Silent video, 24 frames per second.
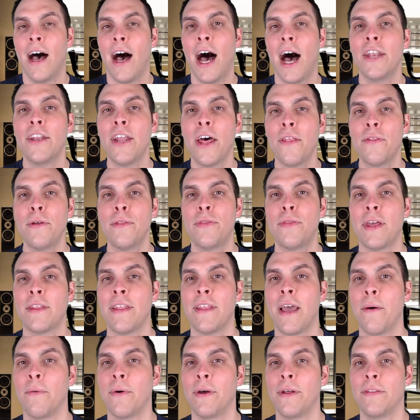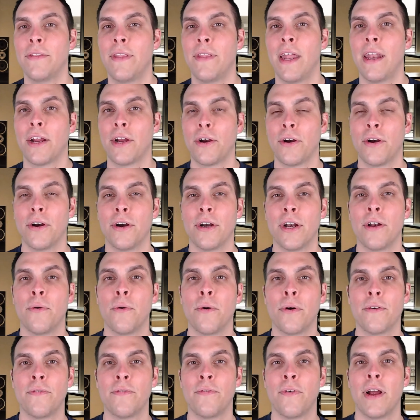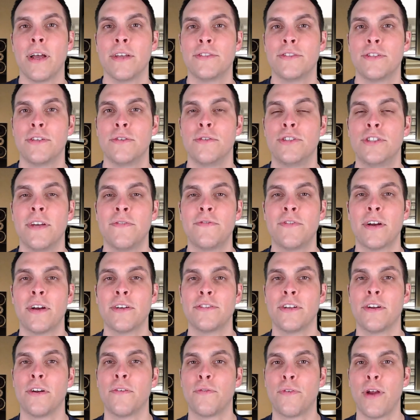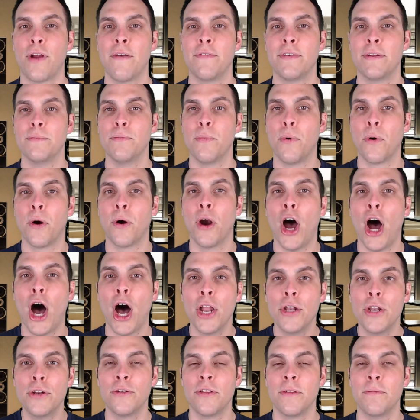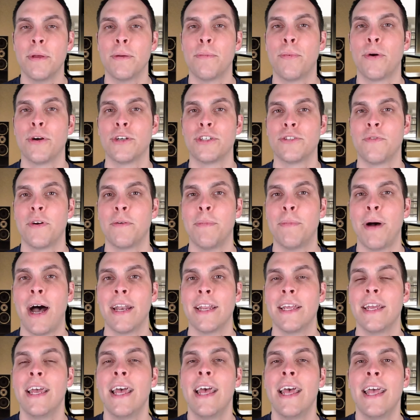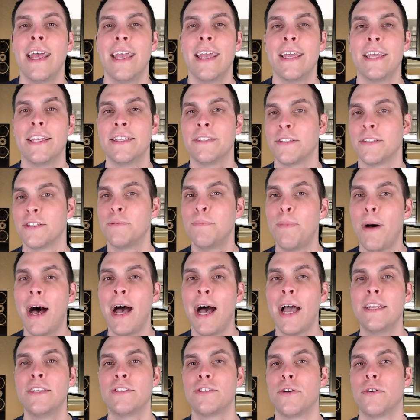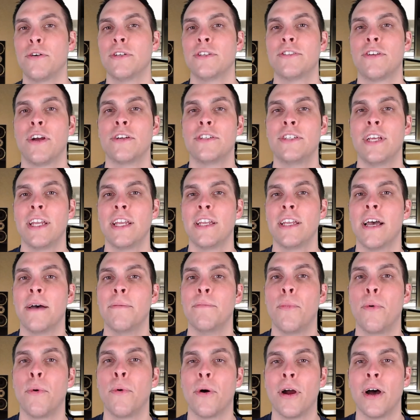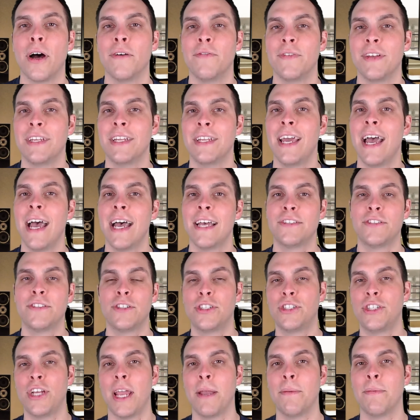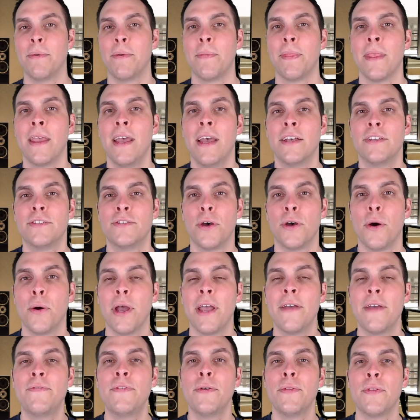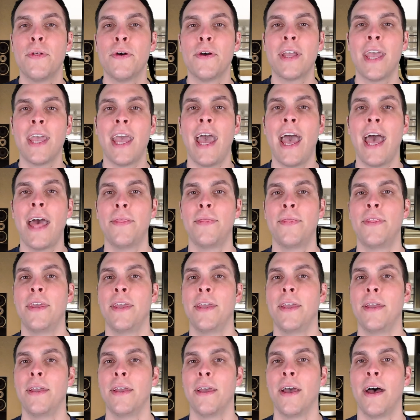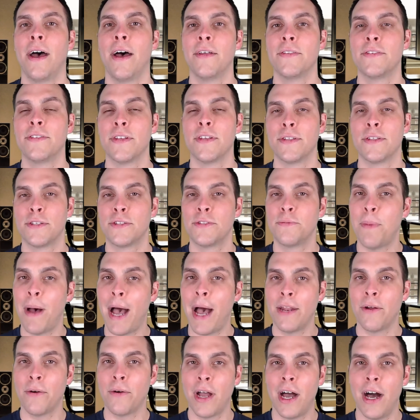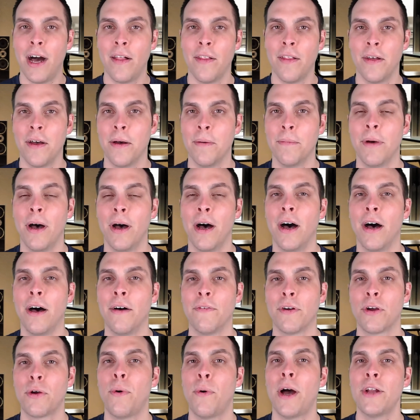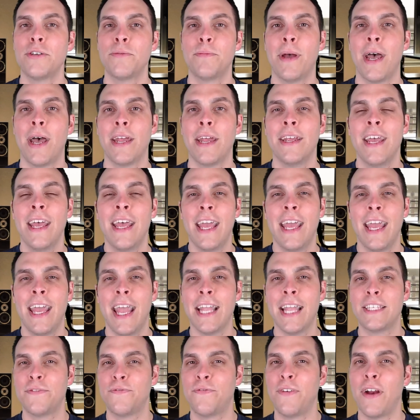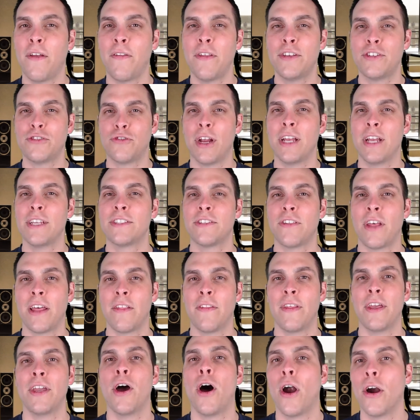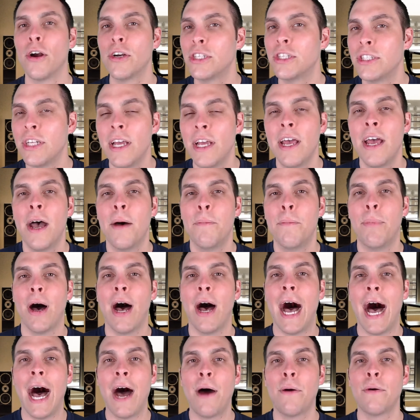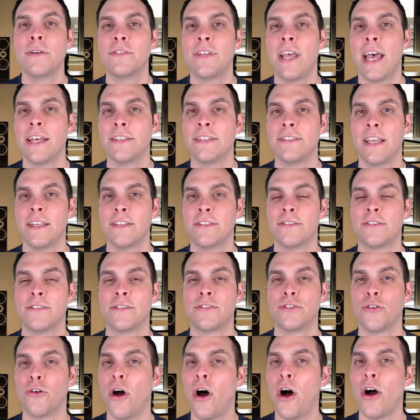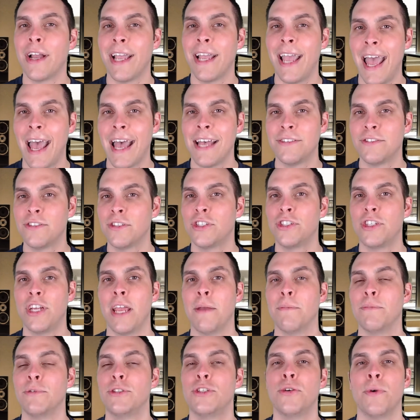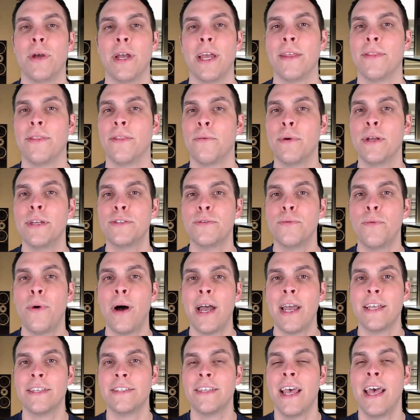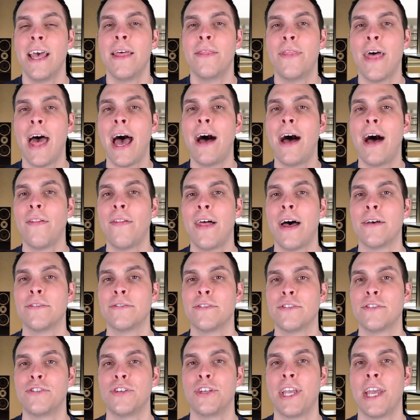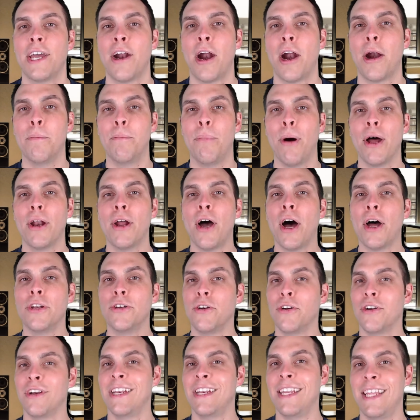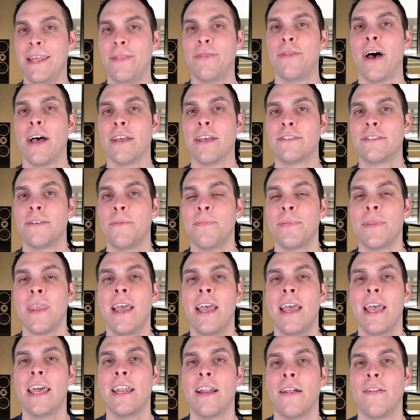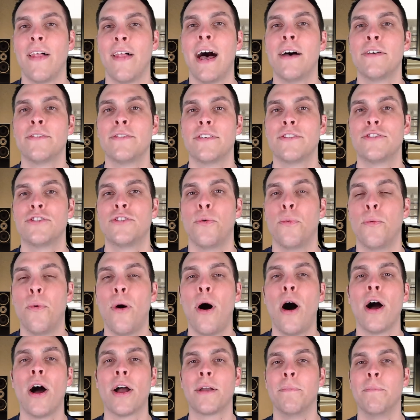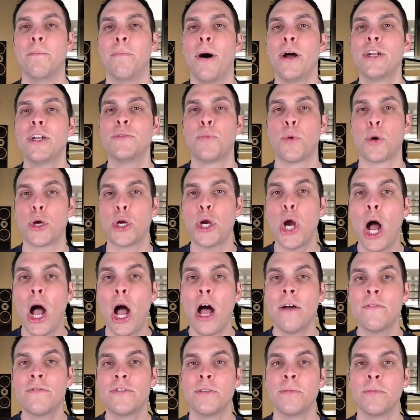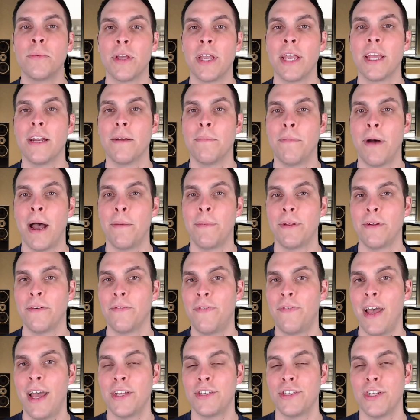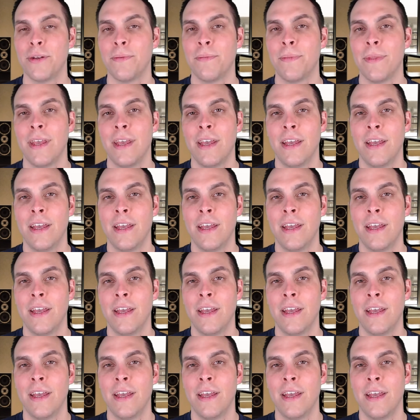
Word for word: Another thing that w- that occurred in order for us to shift our center of gravity more under the mid portion of our body is the spine is going to start taking on more of an S shape. So if you look at the uh, the spinal column of a quadruped, it's fairly straight, slightly arched, but ours has a strong S shape to it. And the reason why is that allows us to get our butt underneath us. It allows us to walk much more comfortably in a bipedal fashion.